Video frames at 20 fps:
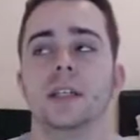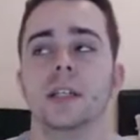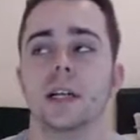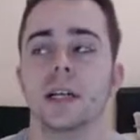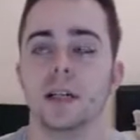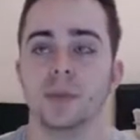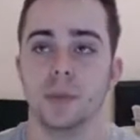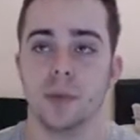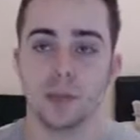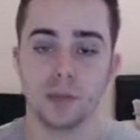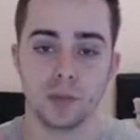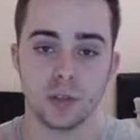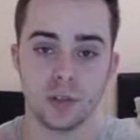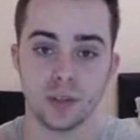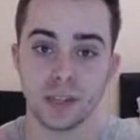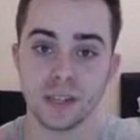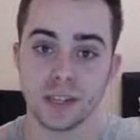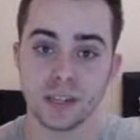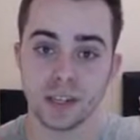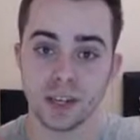Um, and I'm also
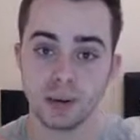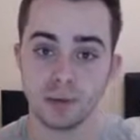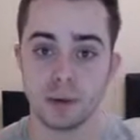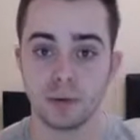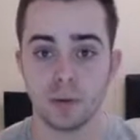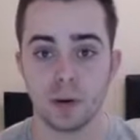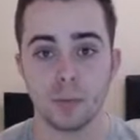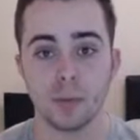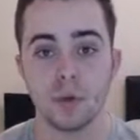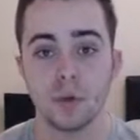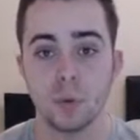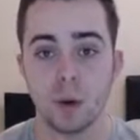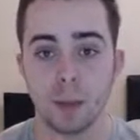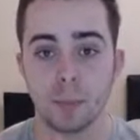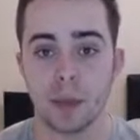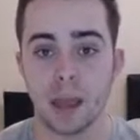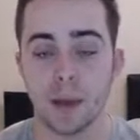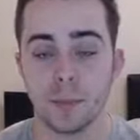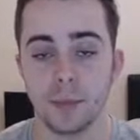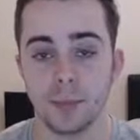undecided whether I'll put
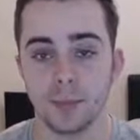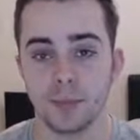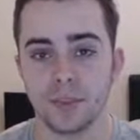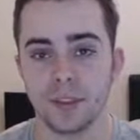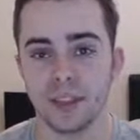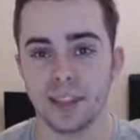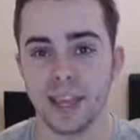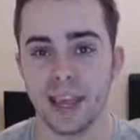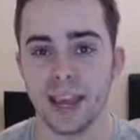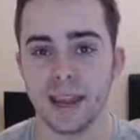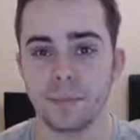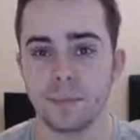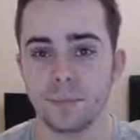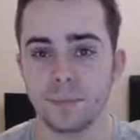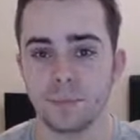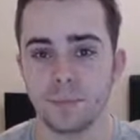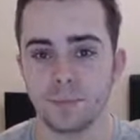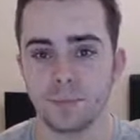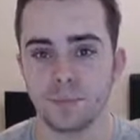webcam in with the game.